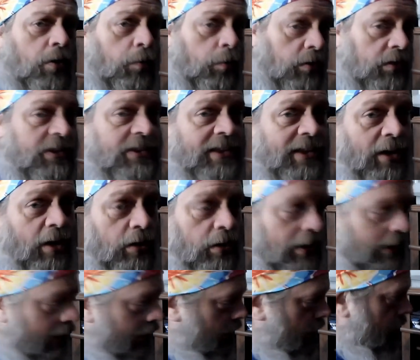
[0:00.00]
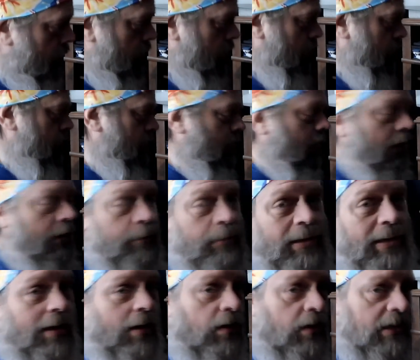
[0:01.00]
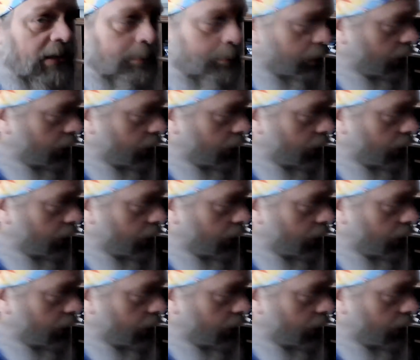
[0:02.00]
We'll see y'all later. Now let me get all this